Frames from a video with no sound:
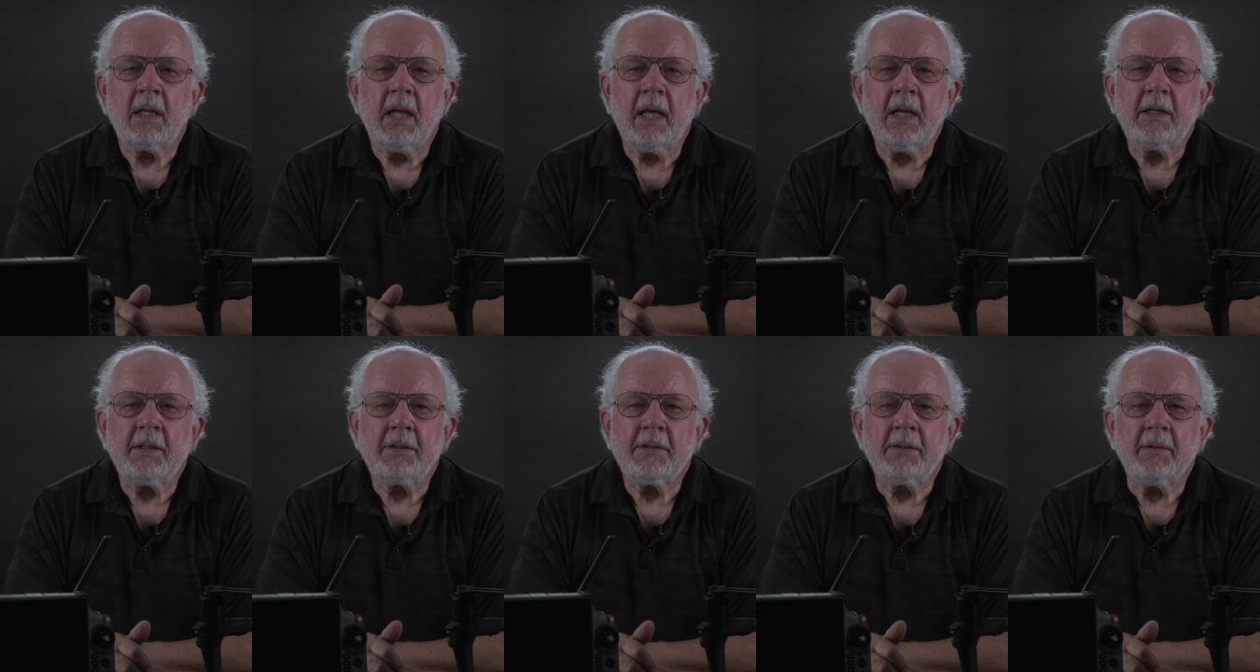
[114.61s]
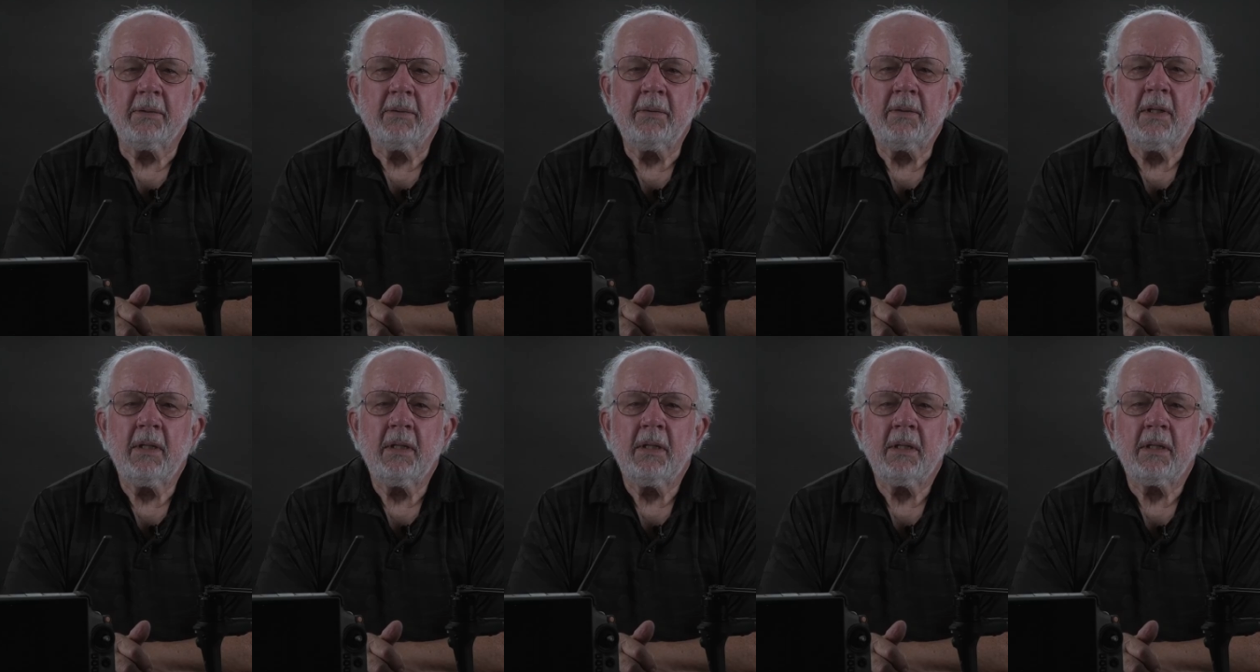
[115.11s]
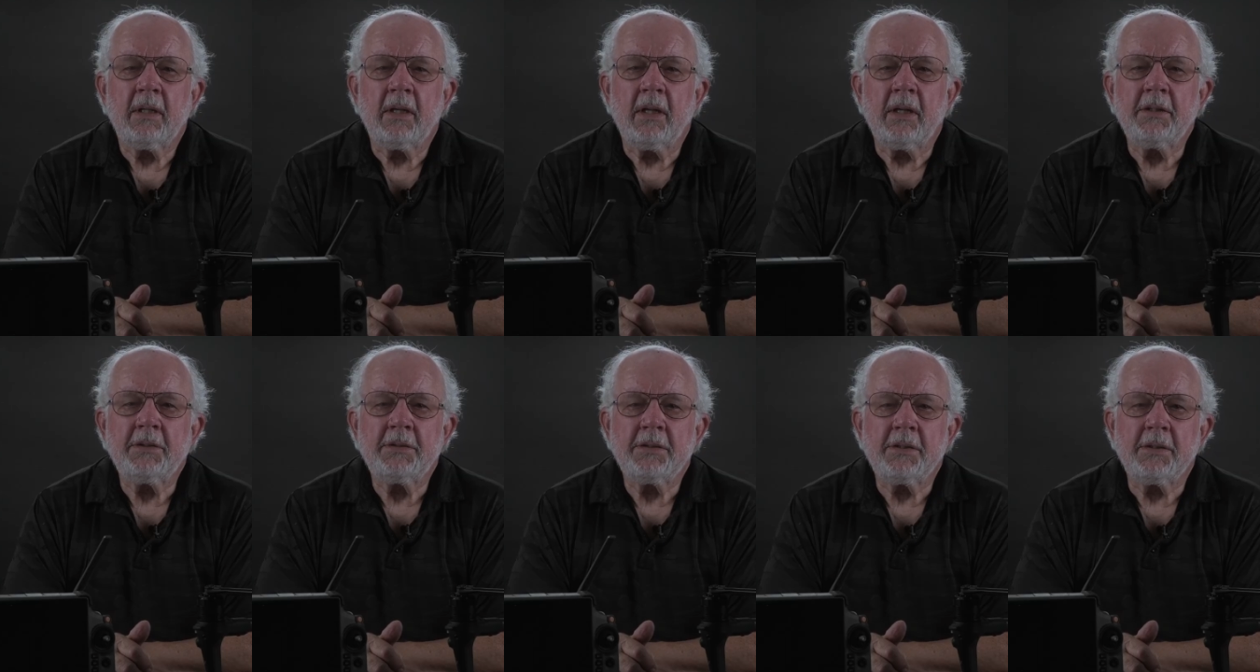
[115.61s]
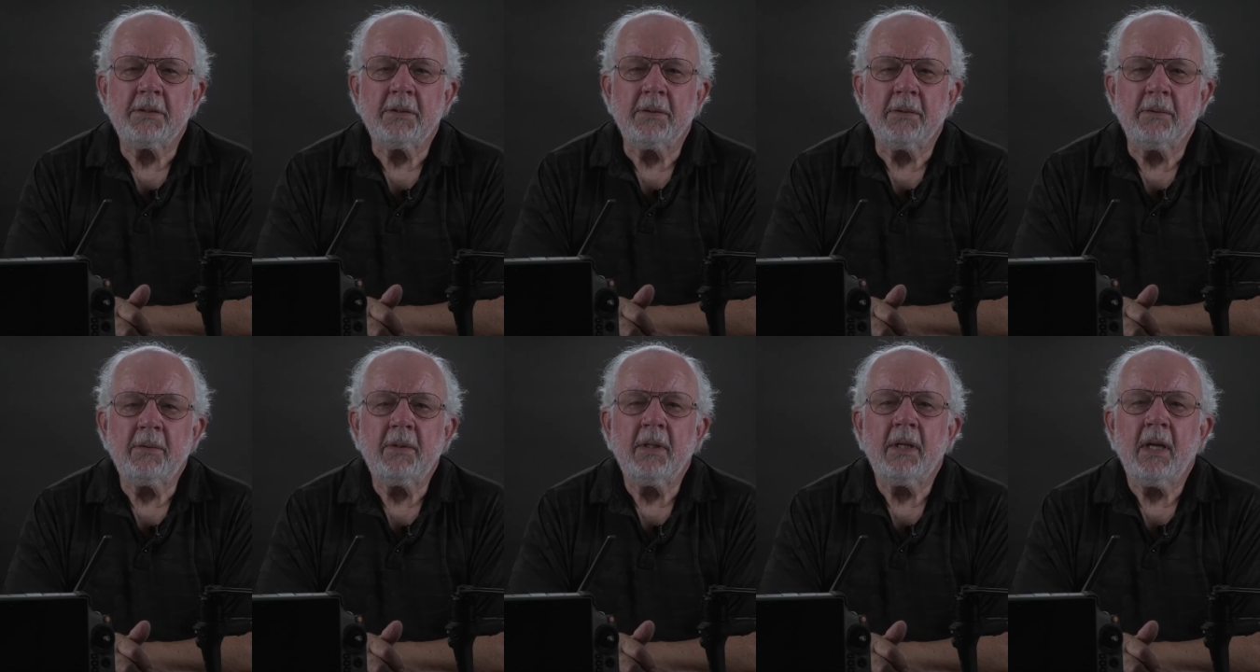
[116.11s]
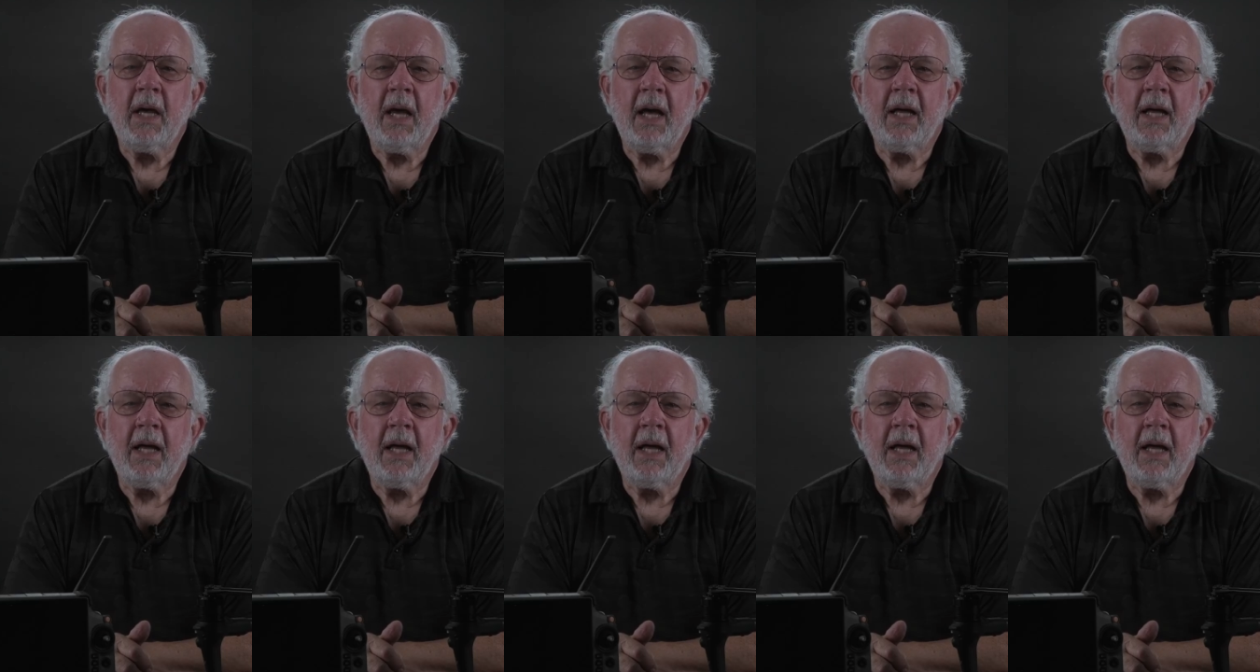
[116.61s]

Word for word: Latitude, longitude,